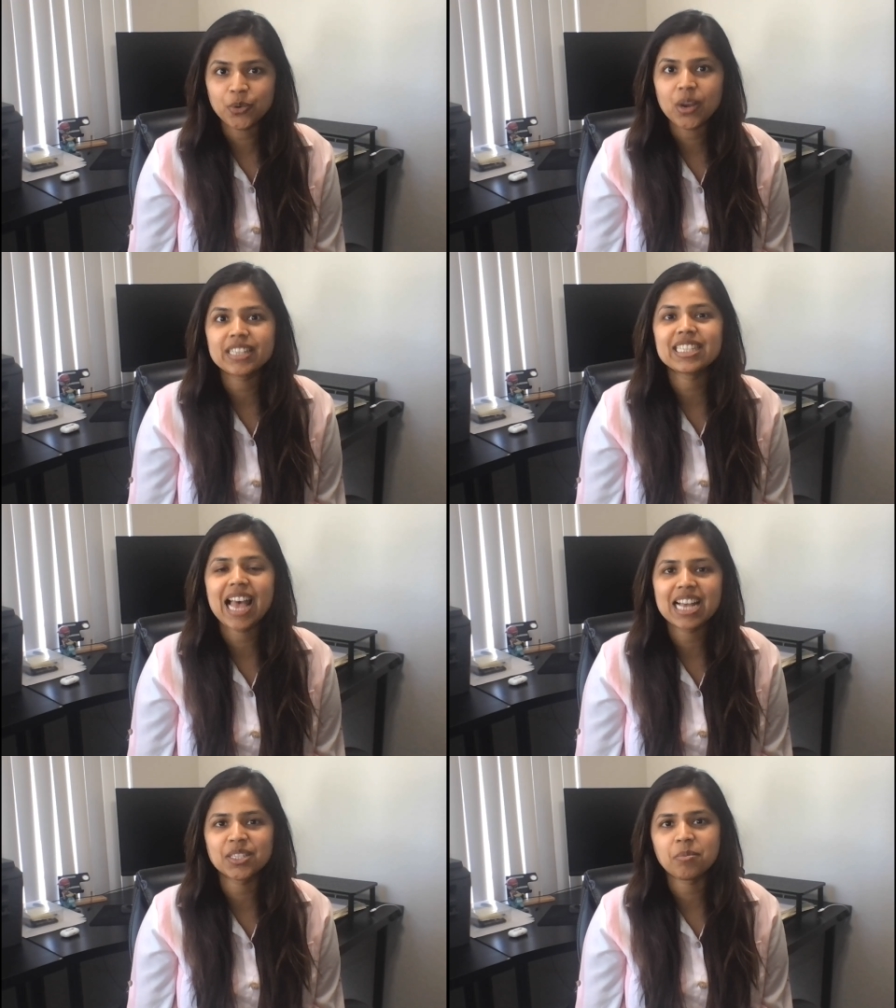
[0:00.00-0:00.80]
US
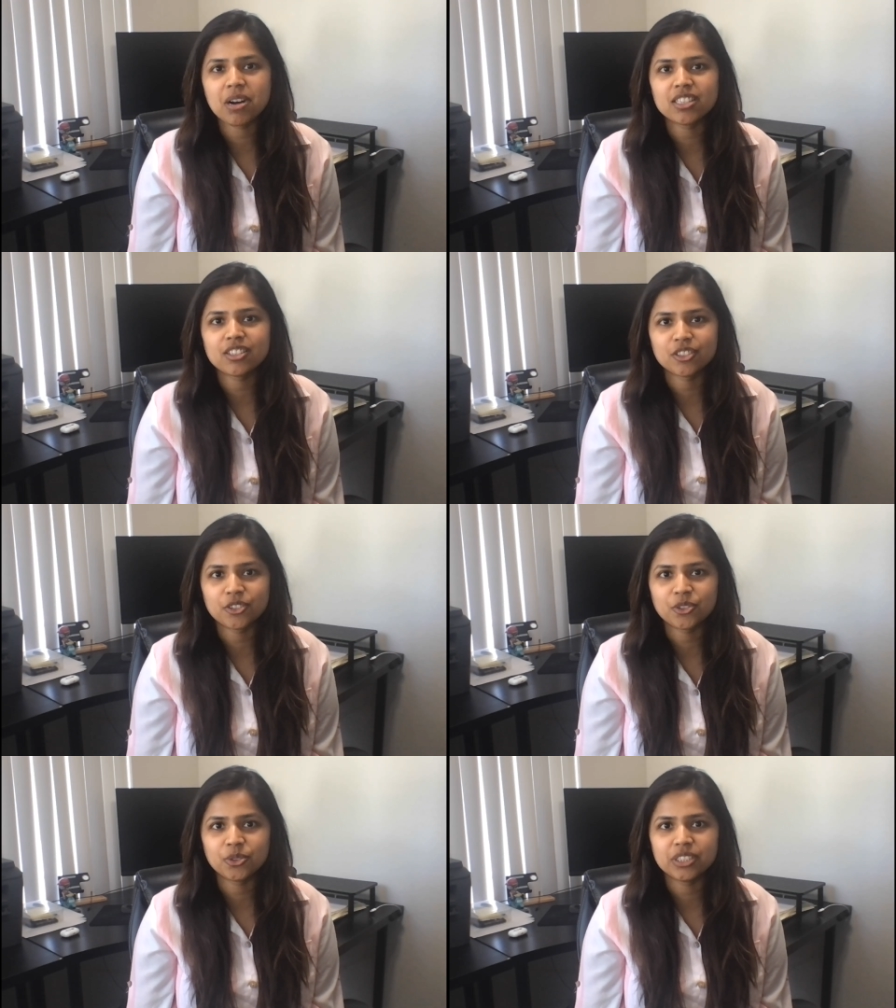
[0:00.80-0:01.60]
as a
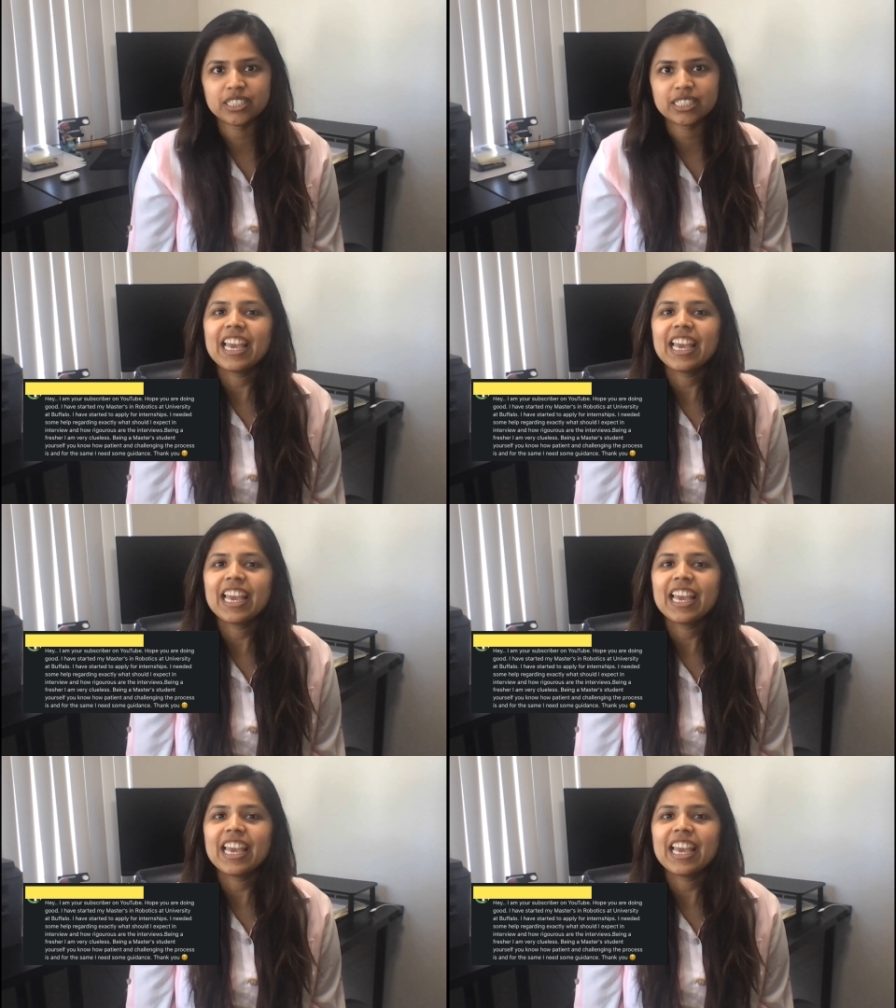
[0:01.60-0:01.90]
master's student.